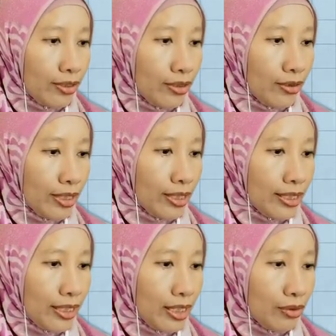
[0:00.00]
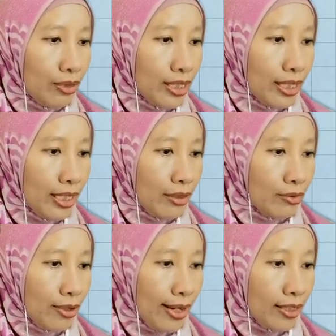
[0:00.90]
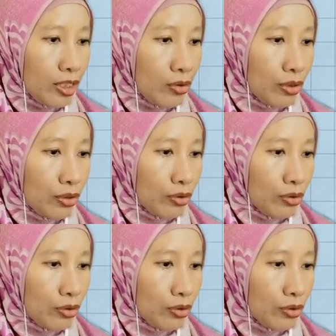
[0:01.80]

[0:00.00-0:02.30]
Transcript: So in this case, we take x equals